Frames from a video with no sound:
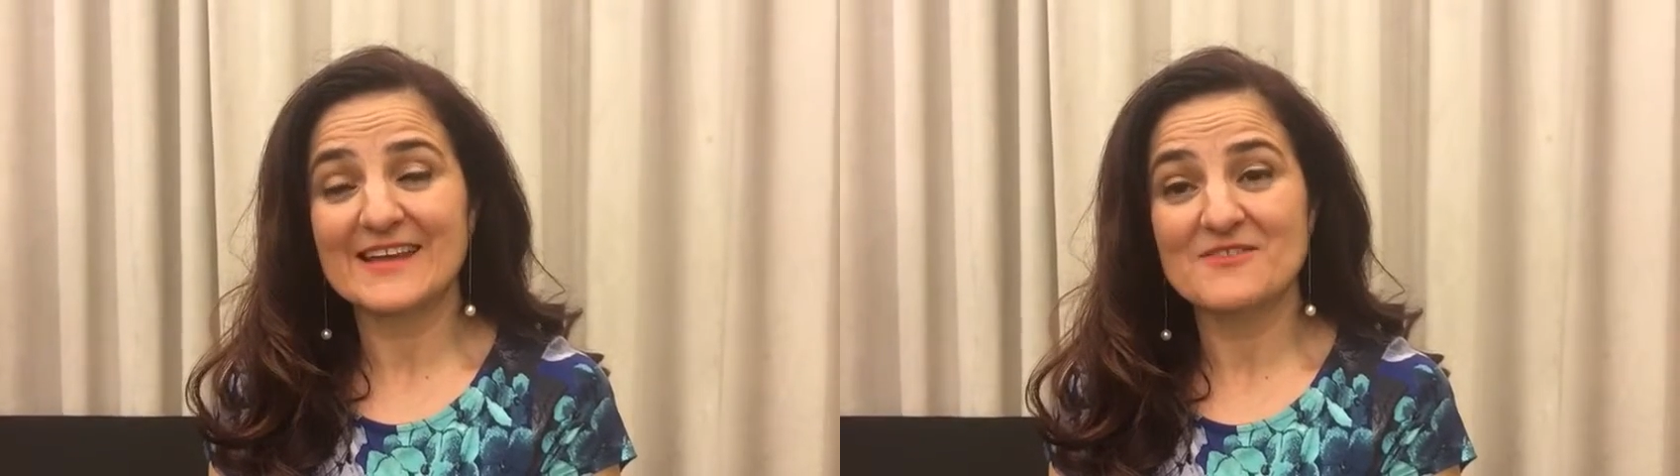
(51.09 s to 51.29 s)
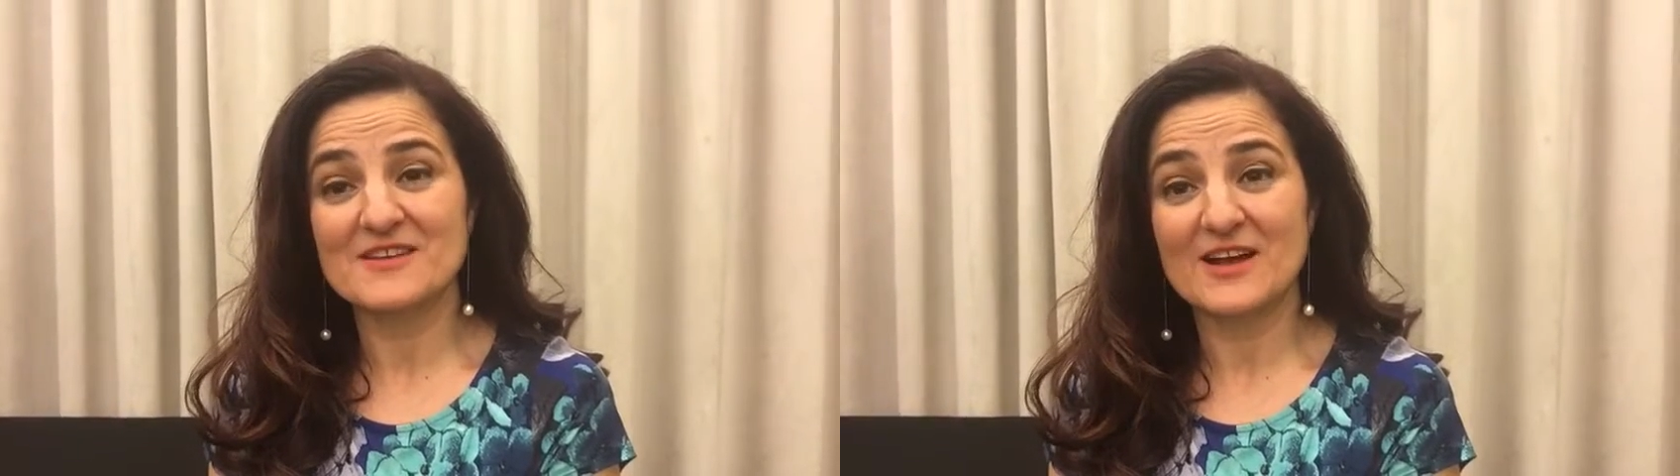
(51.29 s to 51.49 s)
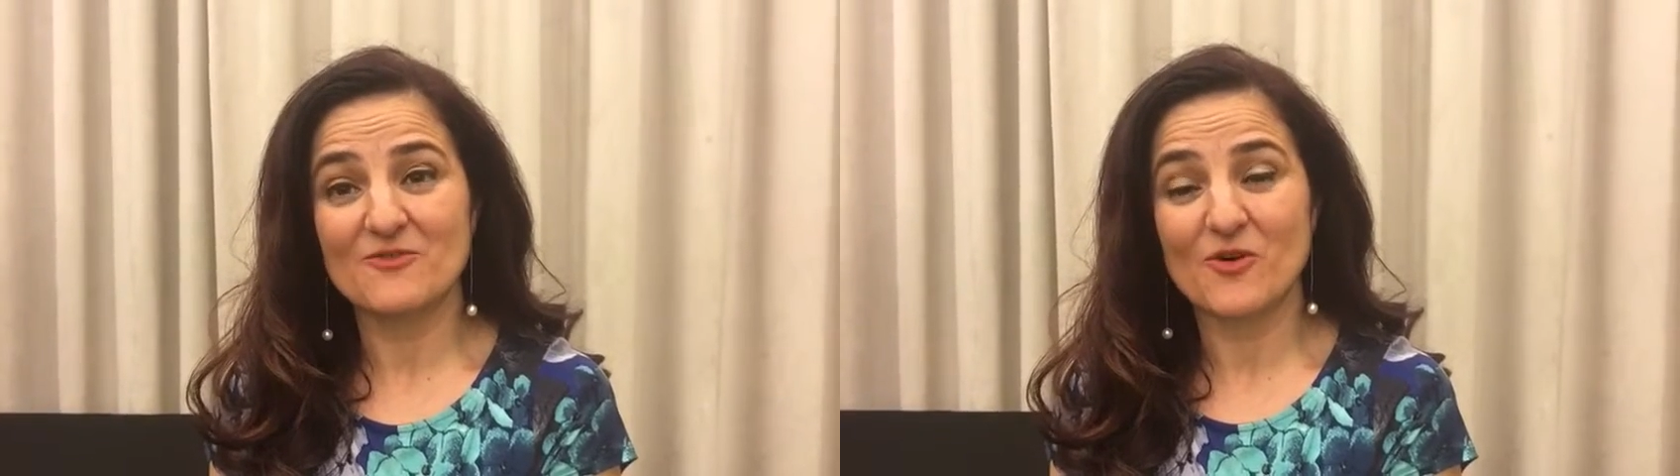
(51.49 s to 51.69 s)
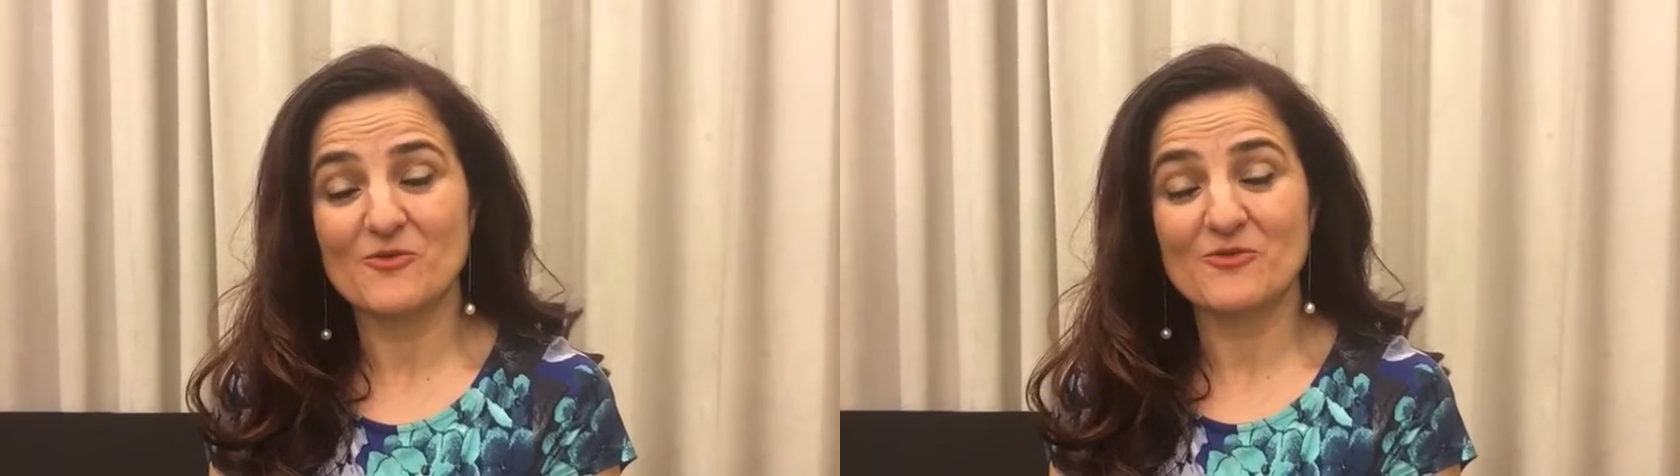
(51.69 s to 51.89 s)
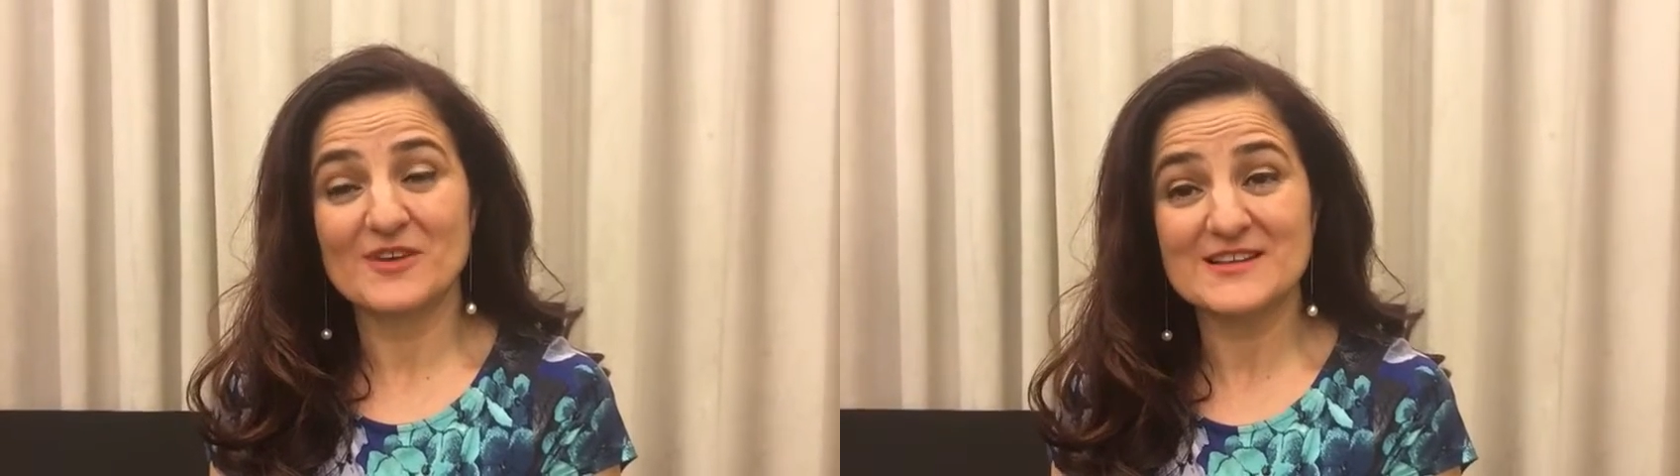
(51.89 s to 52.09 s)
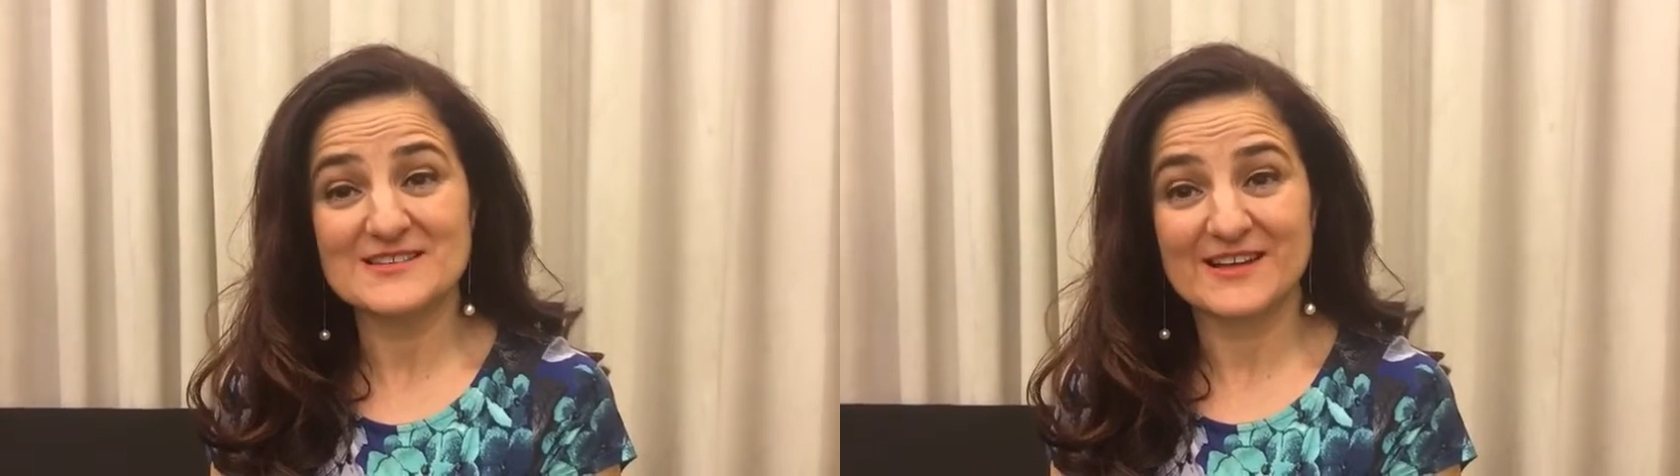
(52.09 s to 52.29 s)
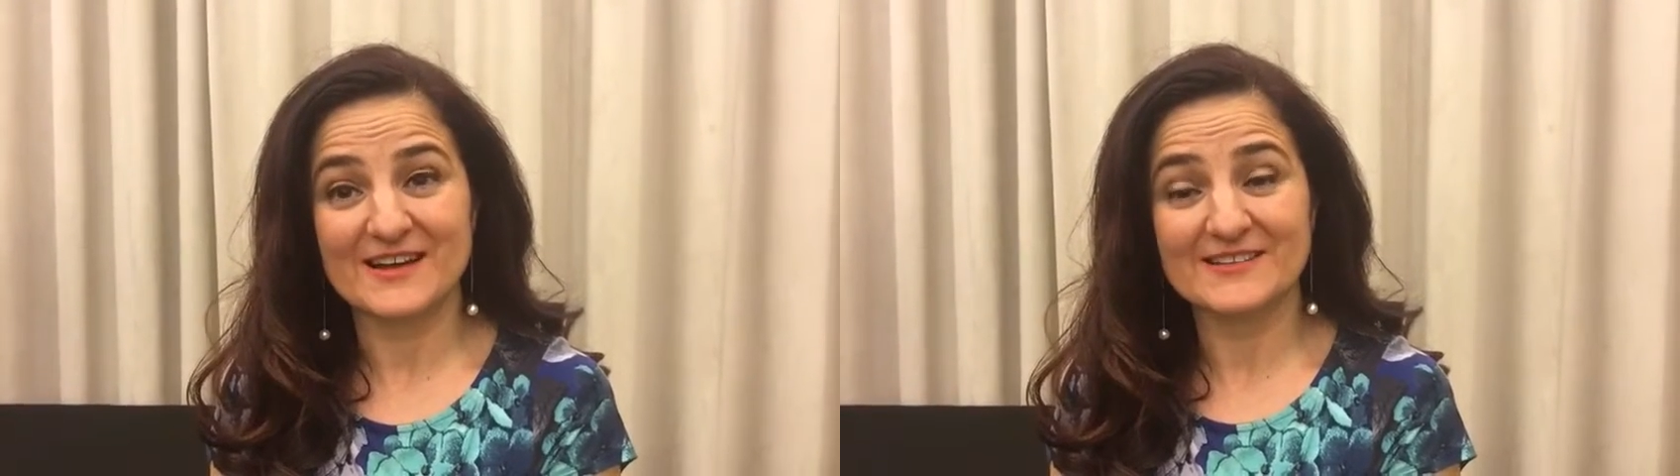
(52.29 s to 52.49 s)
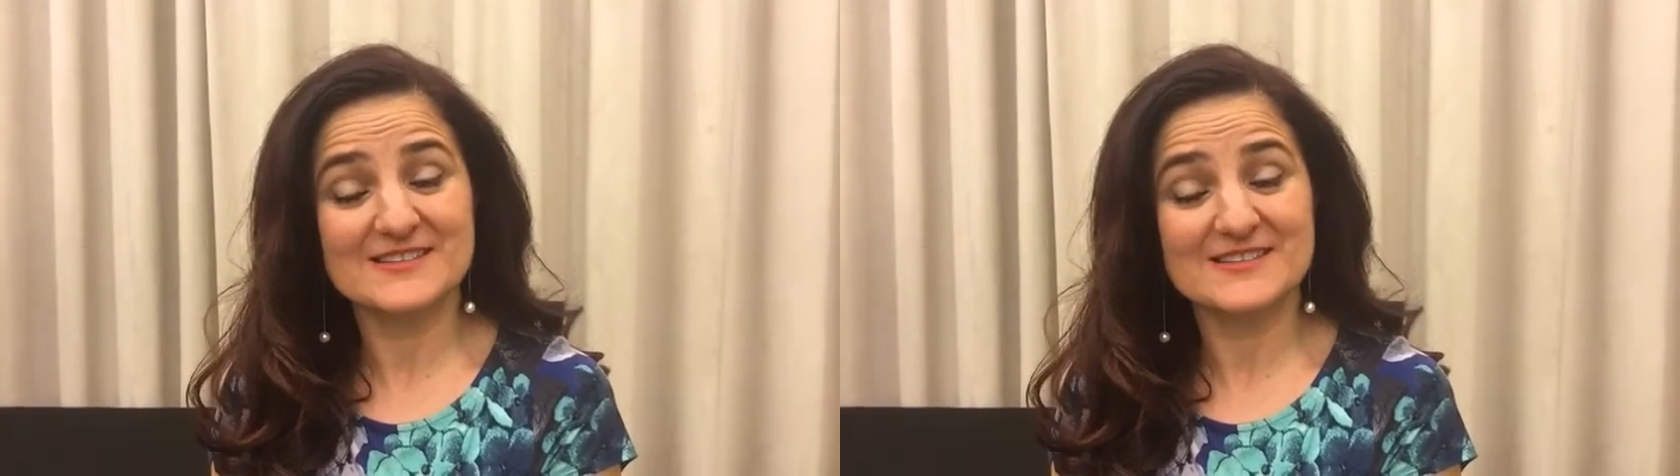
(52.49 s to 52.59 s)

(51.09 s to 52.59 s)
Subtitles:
have enough of Lisa.